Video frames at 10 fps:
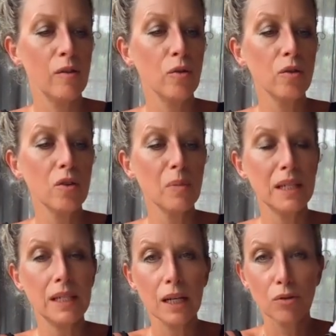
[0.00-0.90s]
We've also got
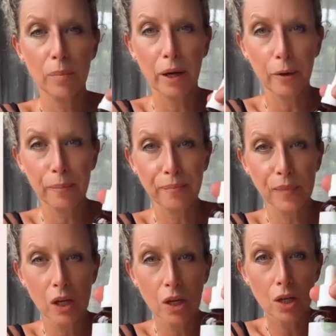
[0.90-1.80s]
my tick repel.
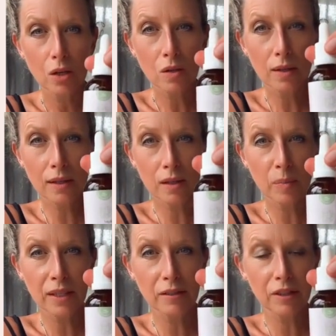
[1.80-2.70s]
So this is
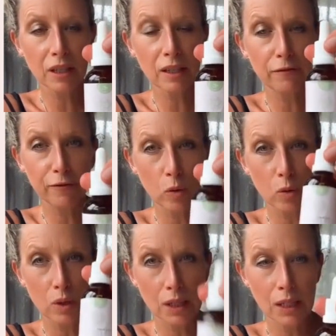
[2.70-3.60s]
specifically
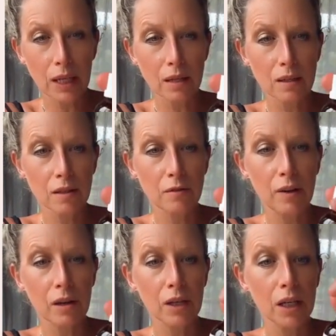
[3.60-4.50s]
for ticks. It's
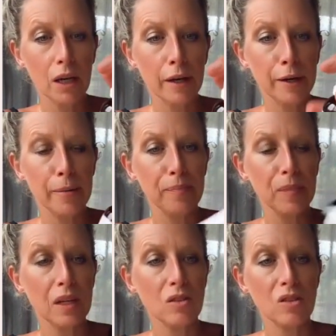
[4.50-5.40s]

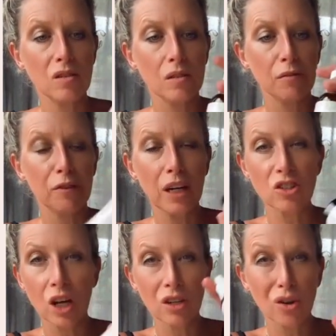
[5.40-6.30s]
it's just
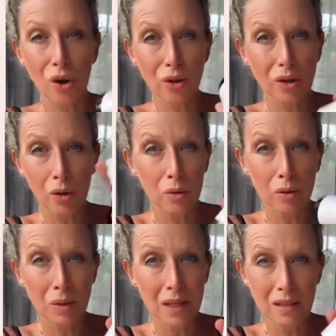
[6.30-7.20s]
fractionated coconut
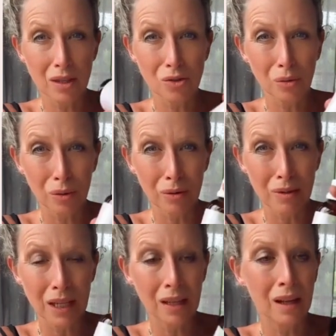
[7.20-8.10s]
oil with essential
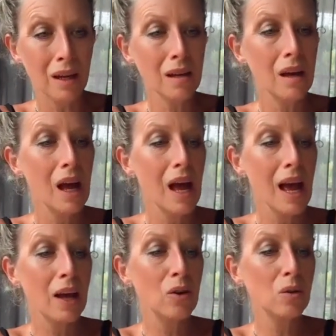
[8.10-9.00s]
oils in there.
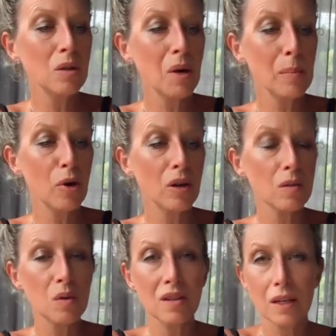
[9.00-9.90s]
And all of my
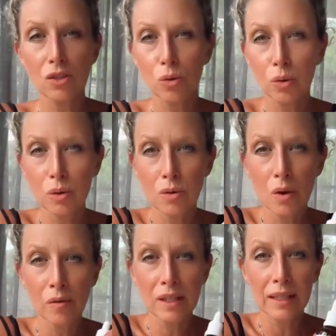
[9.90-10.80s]
products with essential
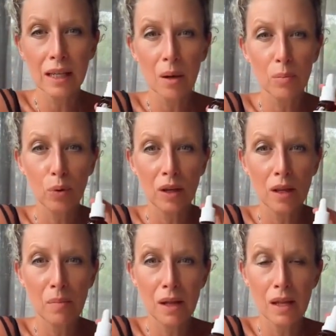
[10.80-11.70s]
oils, obviously I'm
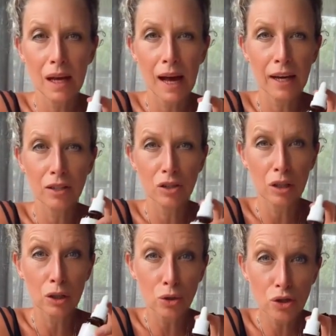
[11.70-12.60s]
putting them in there at a
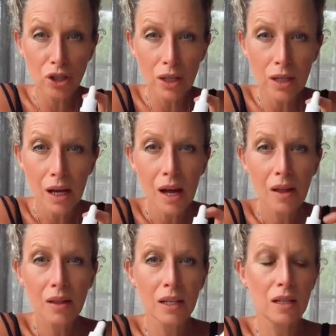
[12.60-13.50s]
dilution
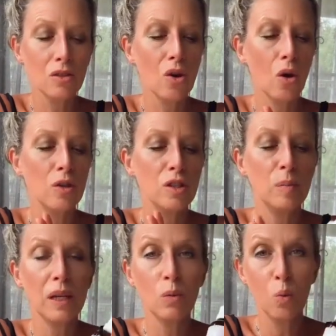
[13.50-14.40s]
that is going
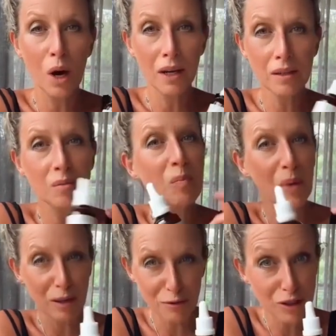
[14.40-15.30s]
to be 1,
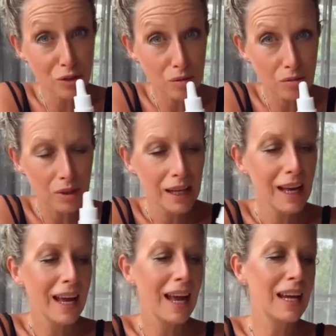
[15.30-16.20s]
beneficial,
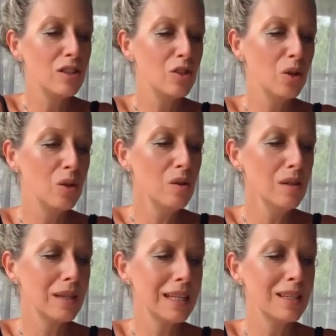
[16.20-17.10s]
and
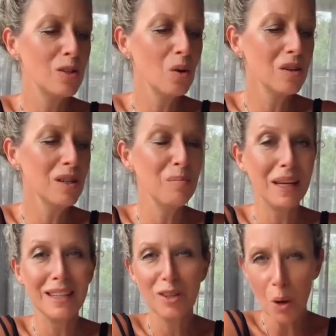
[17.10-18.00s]
2, that is not going to
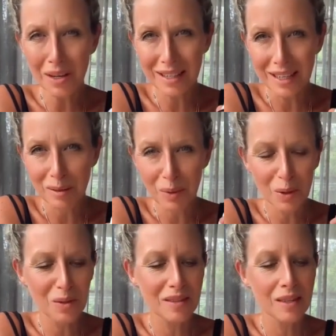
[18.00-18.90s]
be toxic,
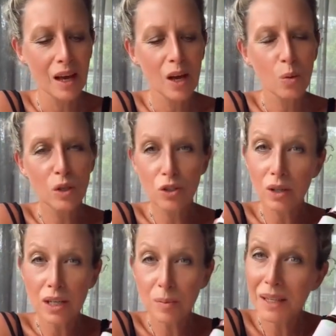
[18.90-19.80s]
because we
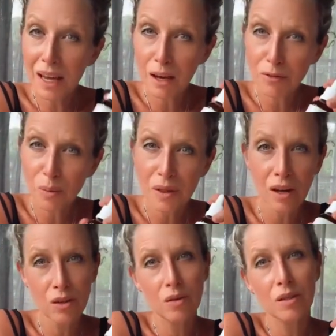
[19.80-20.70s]
do need to be careful
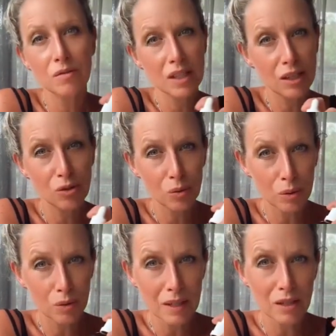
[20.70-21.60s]
with our use of essential
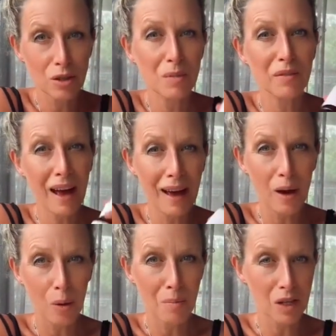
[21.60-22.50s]
oils in terms of
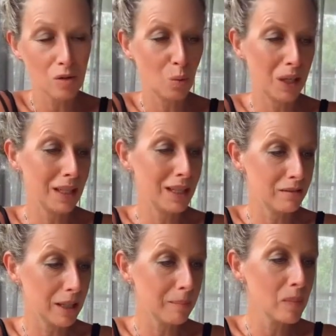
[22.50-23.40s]
how much we're
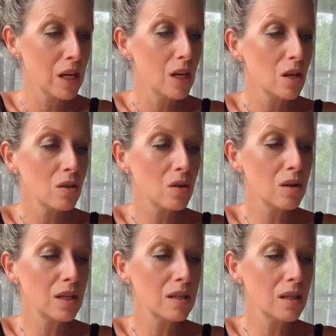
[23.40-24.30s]
giving.
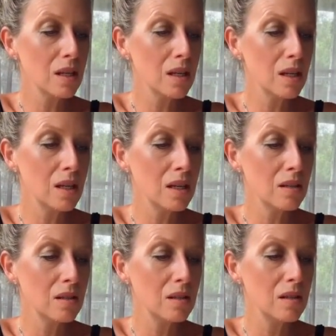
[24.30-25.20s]
So this
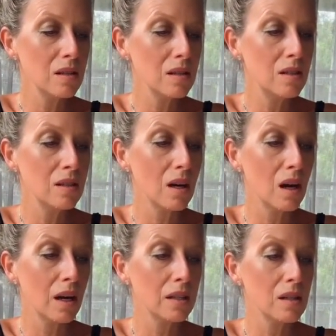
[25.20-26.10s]
is
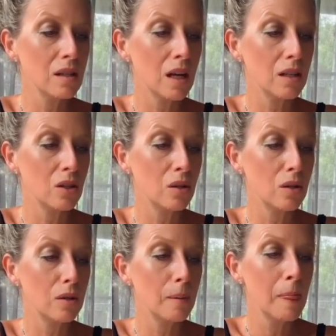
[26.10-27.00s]
designed that
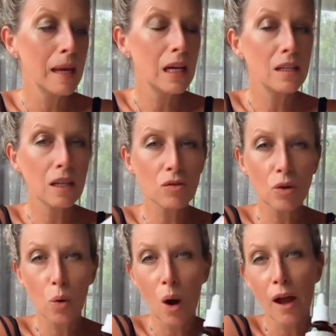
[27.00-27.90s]
it
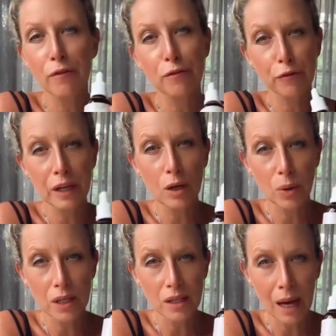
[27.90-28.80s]
does require
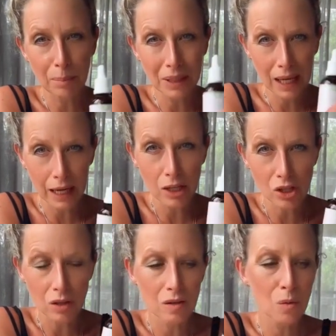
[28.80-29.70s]
frequent
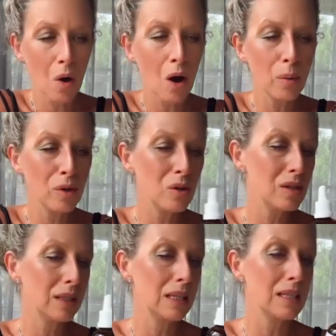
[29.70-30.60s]
application. So I would
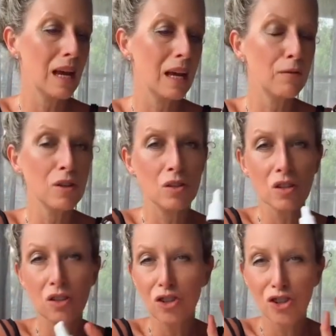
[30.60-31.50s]
usually say if it's
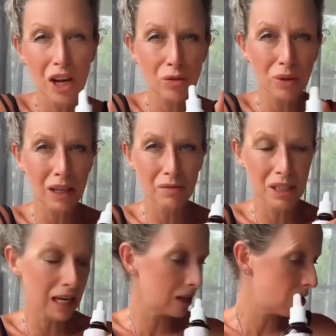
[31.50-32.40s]
just a general
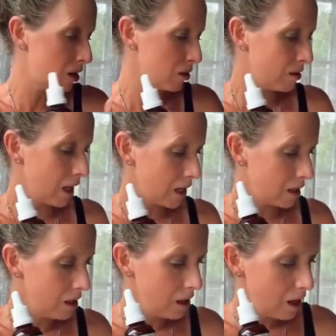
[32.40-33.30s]
everyday kind of
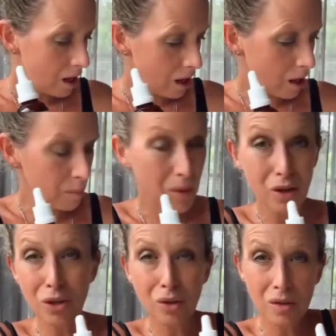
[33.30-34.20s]
thing,
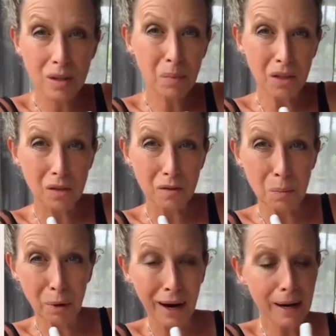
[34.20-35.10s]
use the Buzz Off
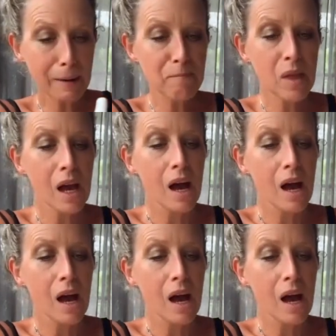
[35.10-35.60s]
Spray.